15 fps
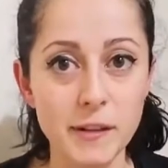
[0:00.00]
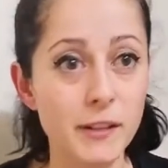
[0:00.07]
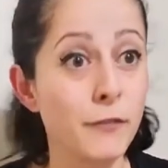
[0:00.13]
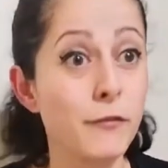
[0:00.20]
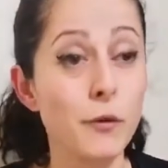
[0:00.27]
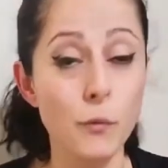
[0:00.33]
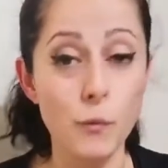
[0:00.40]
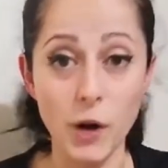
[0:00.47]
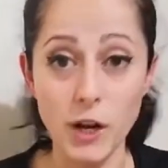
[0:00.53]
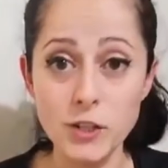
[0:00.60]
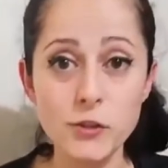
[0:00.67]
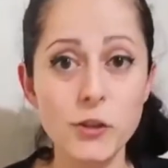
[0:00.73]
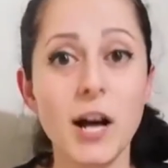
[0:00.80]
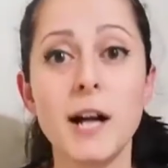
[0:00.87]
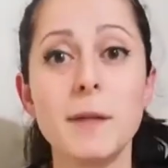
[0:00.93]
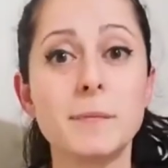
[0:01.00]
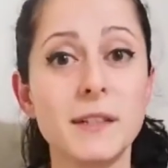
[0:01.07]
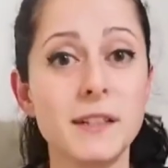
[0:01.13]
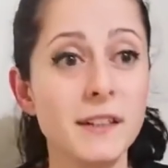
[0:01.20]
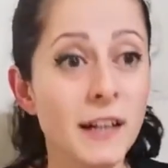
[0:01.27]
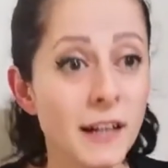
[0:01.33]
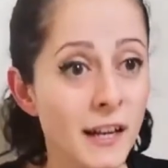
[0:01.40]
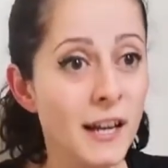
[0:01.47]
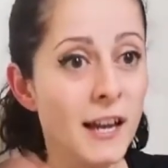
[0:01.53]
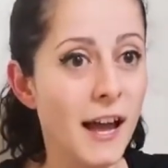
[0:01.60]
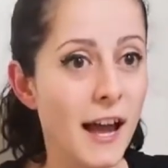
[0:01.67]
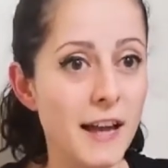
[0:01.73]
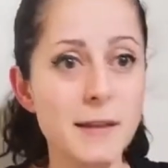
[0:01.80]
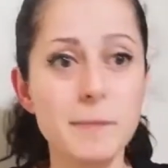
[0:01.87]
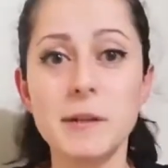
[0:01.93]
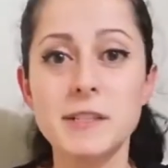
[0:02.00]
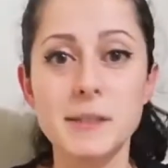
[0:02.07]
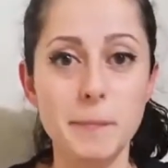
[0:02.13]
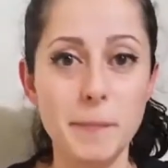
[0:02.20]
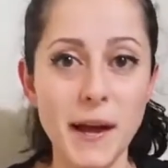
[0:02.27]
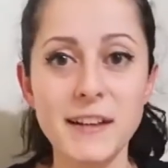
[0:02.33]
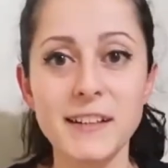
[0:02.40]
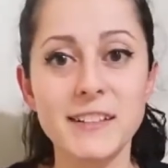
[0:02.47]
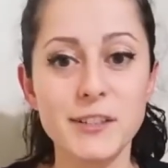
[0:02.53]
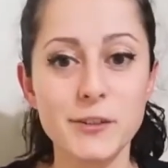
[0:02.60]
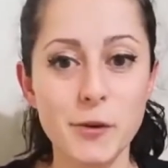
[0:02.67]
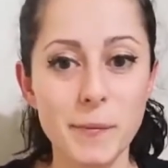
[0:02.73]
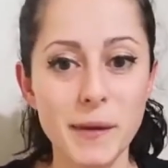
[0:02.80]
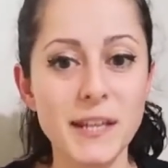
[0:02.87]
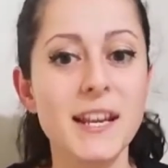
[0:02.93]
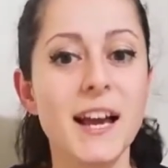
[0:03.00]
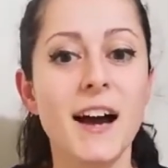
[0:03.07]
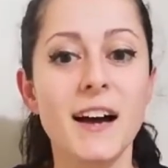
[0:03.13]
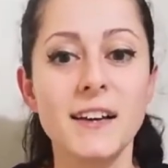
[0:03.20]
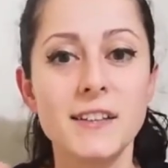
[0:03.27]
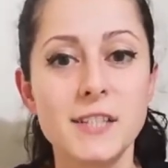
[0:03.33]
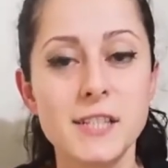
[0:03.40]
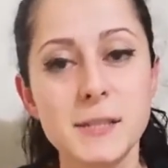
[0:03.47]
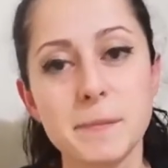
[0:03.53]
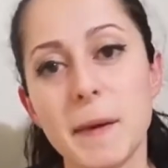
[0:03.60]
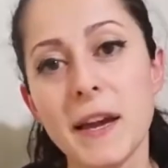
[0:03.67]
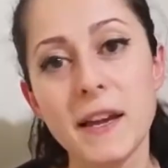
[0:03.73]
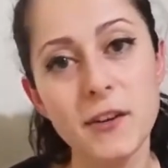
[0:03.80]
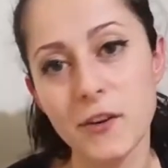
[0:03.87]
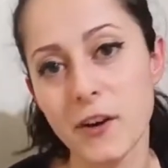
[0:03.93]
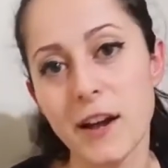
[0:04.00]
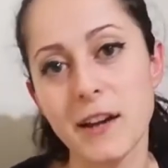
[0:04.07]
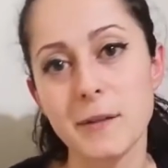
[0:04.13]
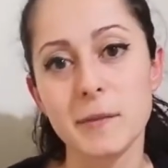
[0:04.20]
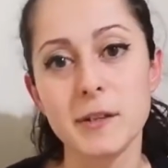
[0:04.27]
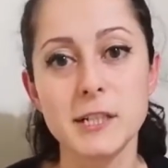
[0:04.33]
If you want to help the animals abandoned in Romania, spay your animal.